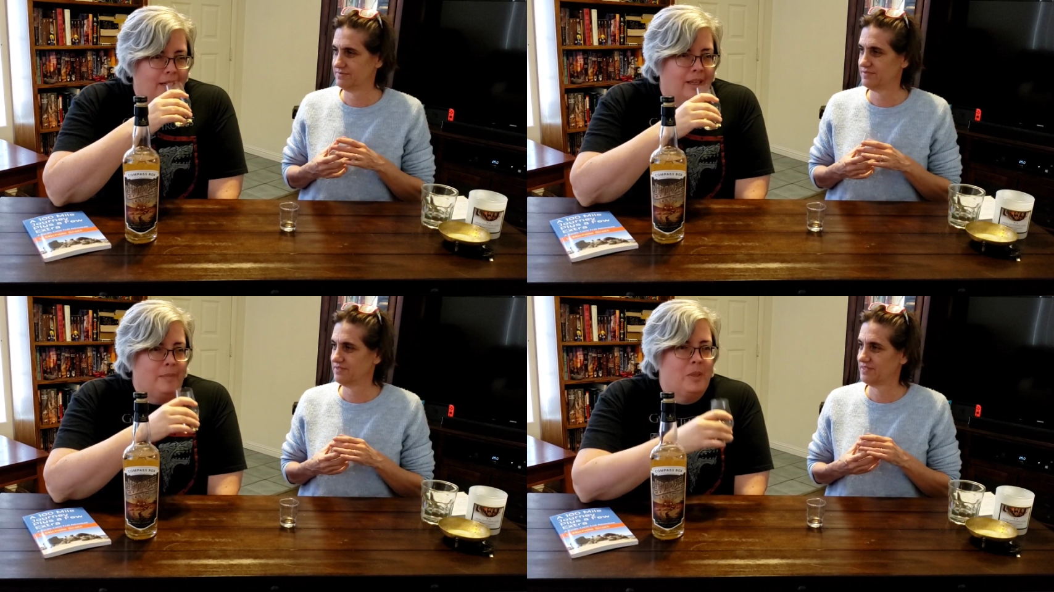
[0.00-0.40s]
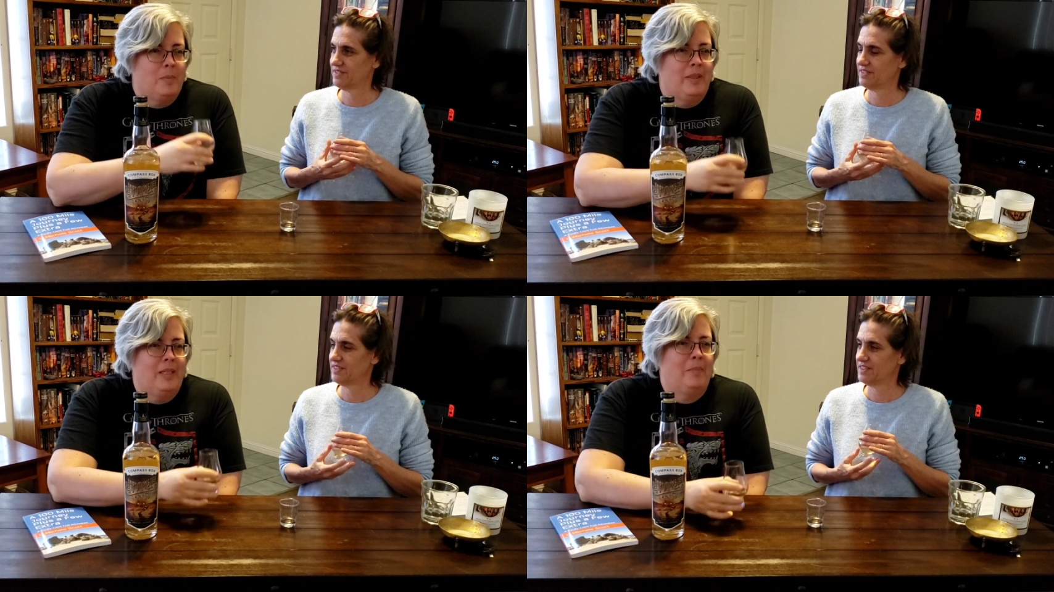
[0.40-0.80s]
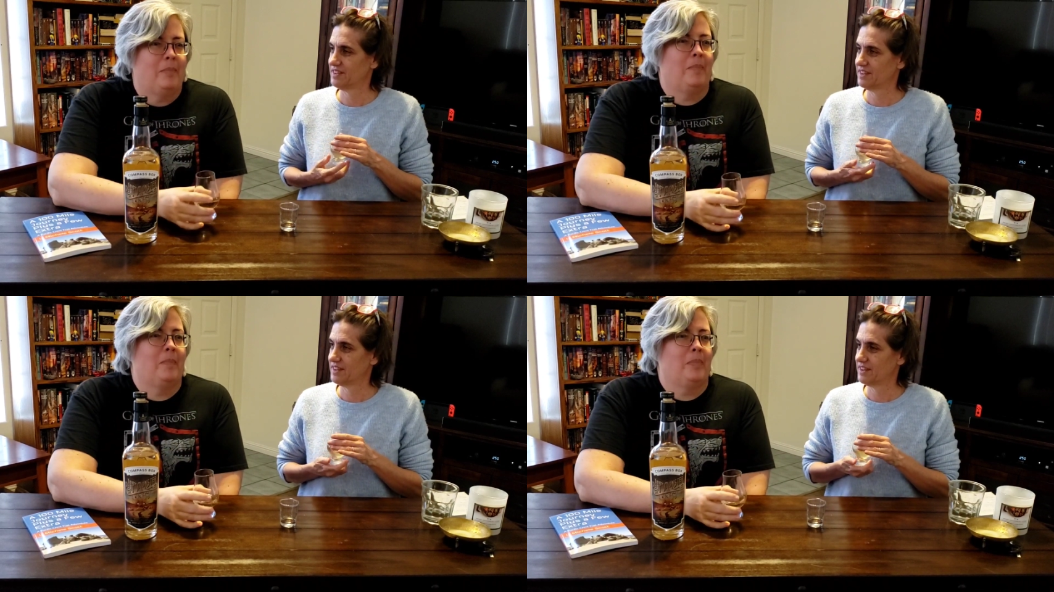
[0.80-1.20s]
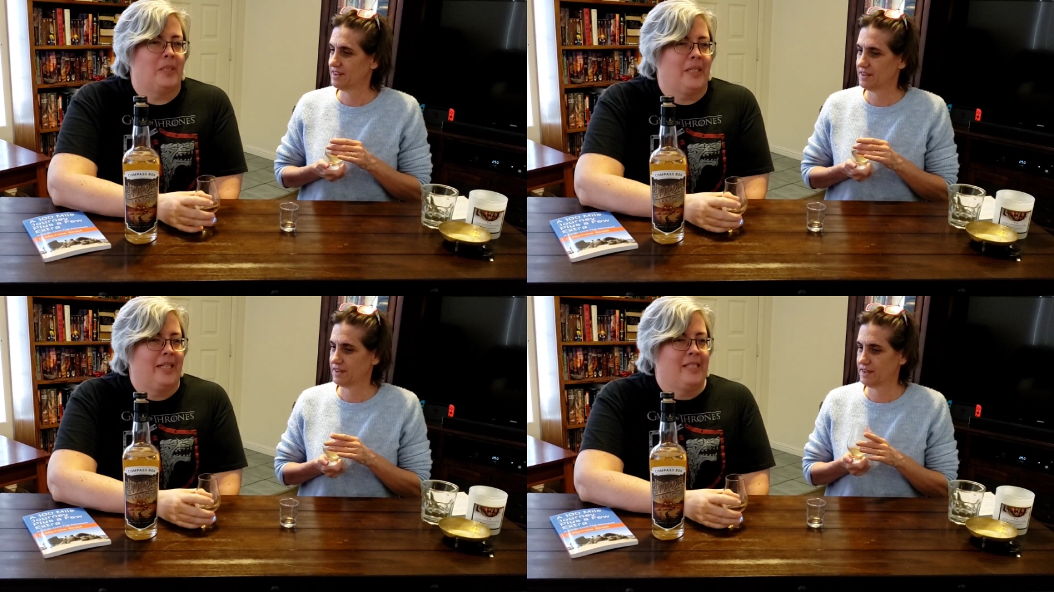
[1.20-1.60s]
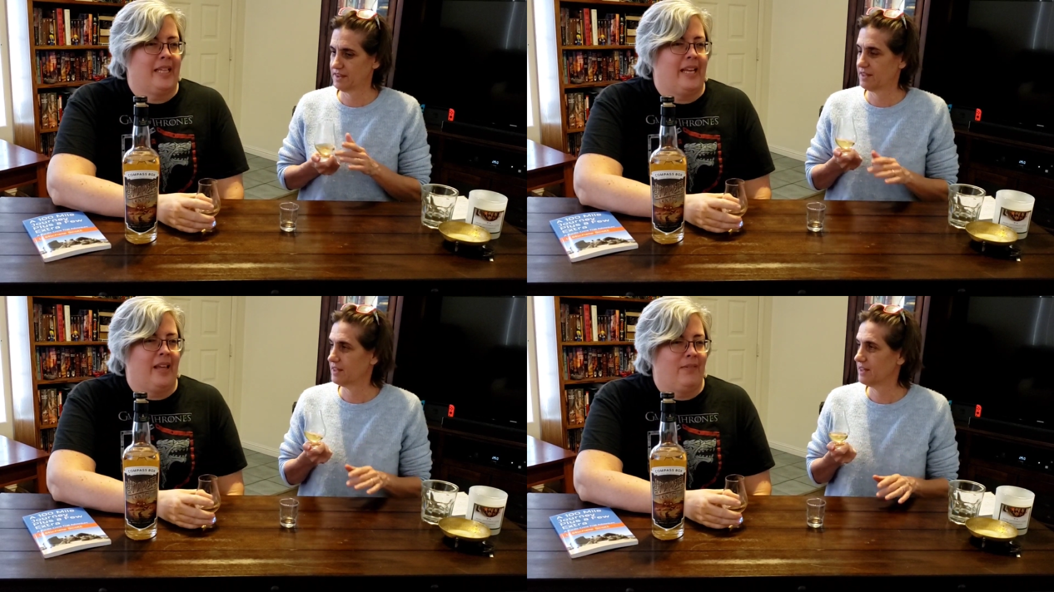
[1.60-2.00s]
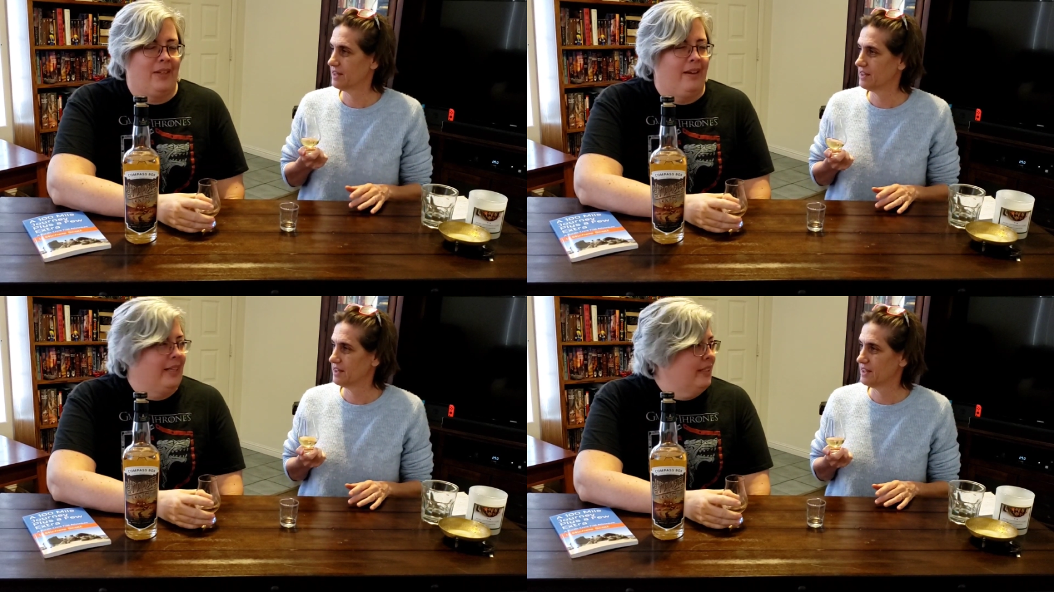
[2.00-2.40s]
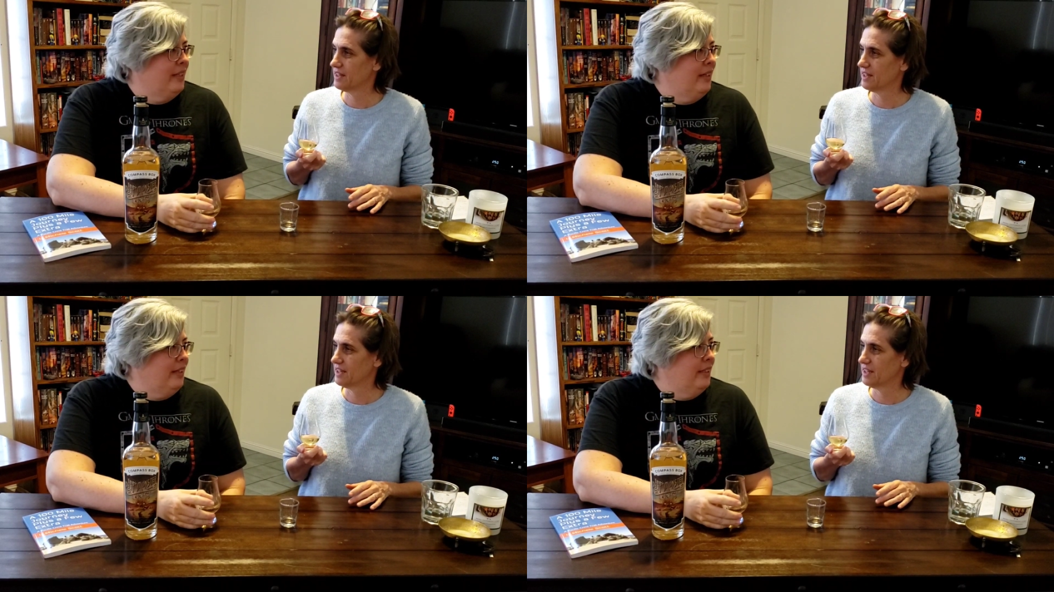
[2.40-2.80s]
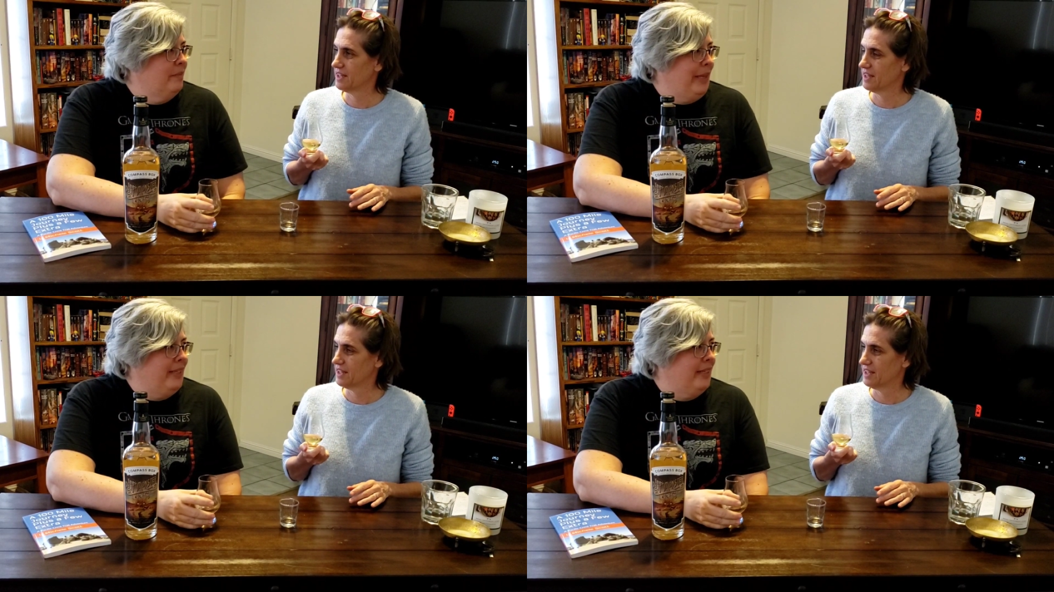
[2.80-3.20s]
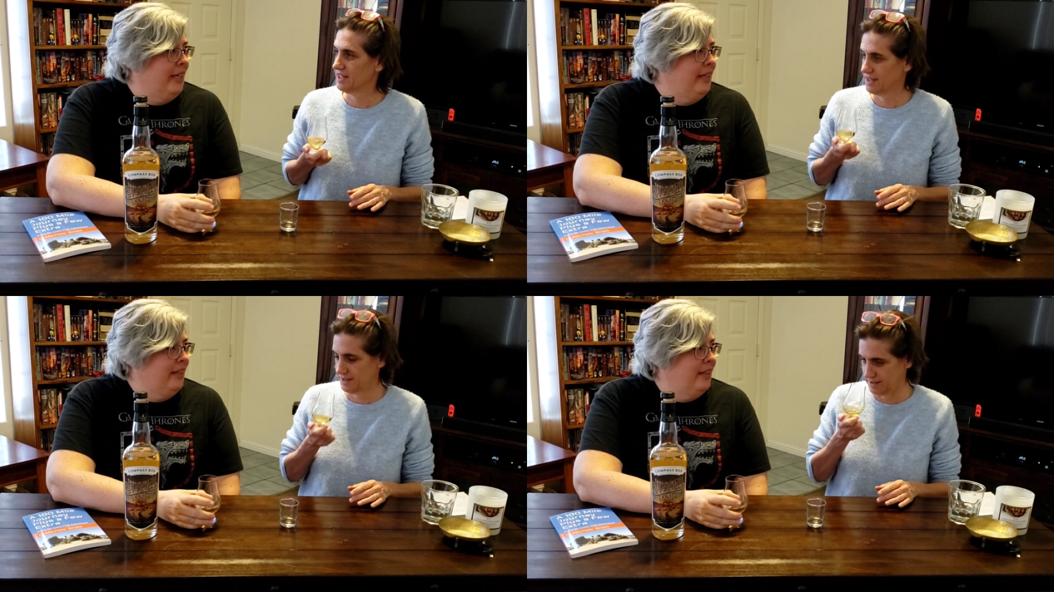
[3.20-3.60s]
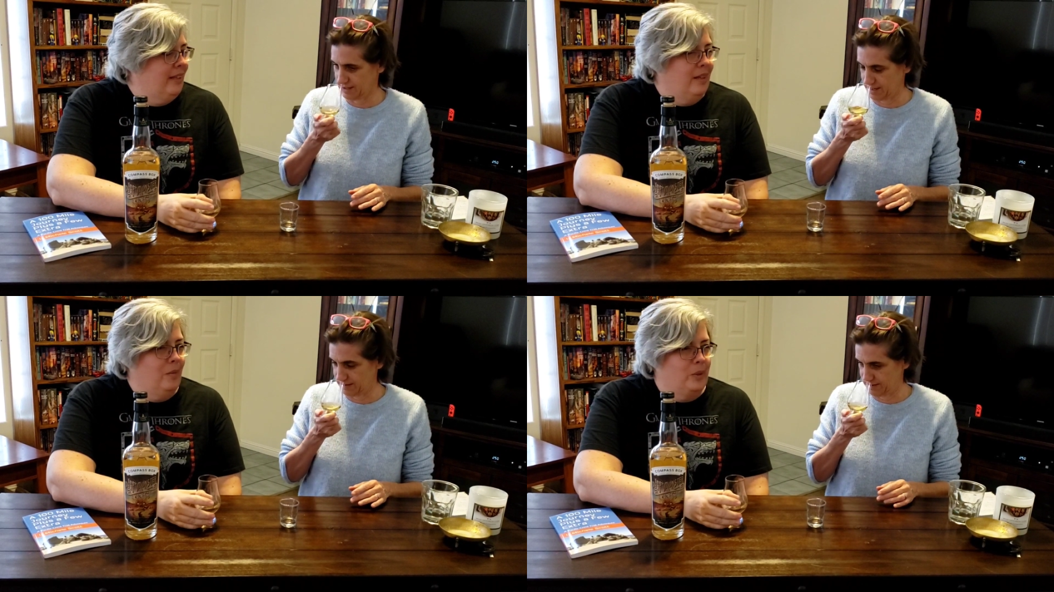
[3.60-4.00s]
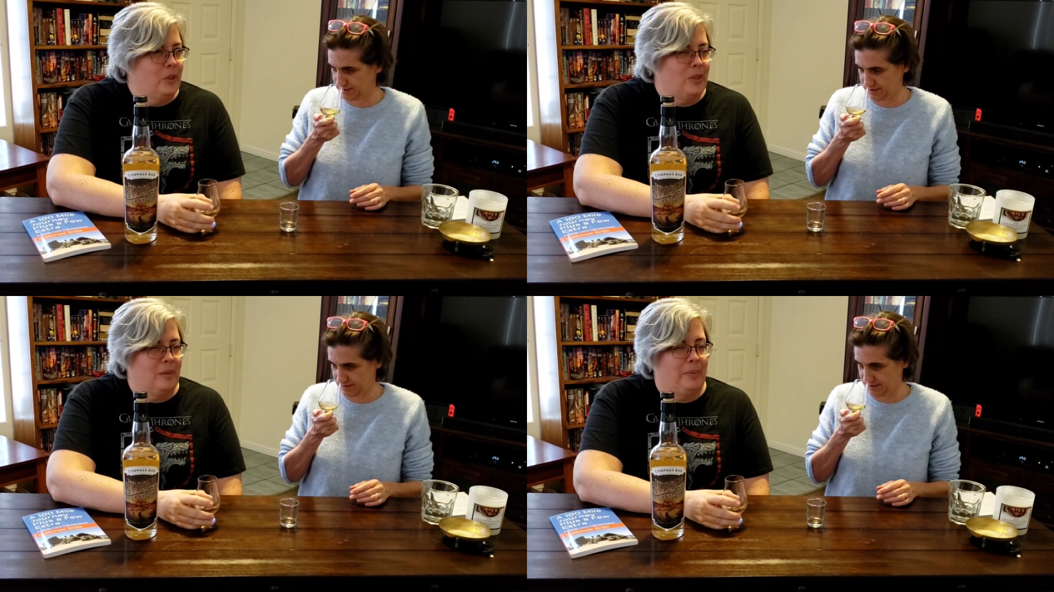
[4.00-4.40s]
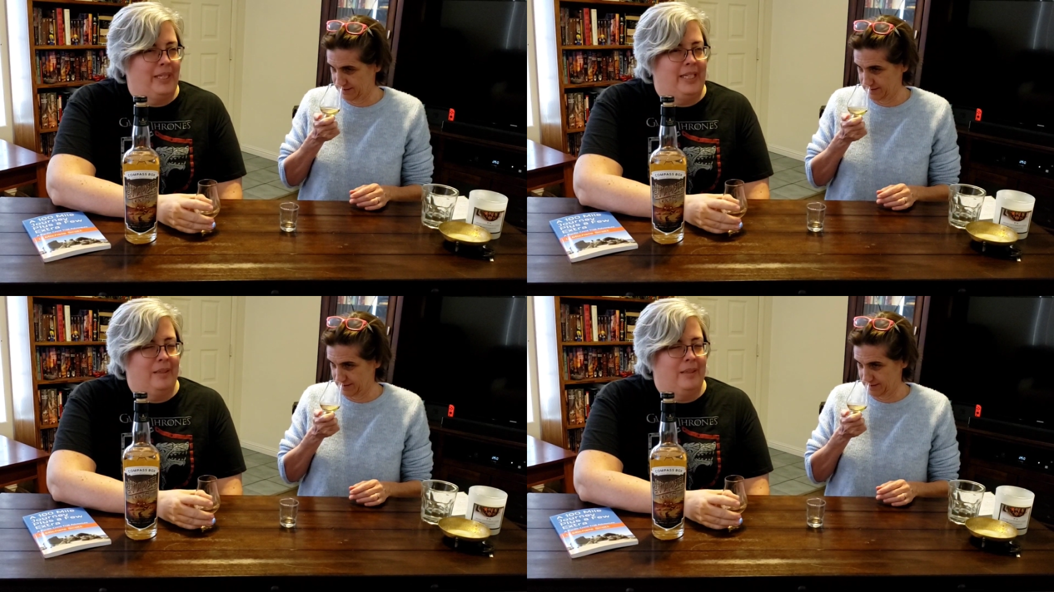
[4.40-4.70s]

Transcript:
Speaker 1: I'm smelling, besides that heavy iodine and Band-Aid, yeah. uh, which is the peat,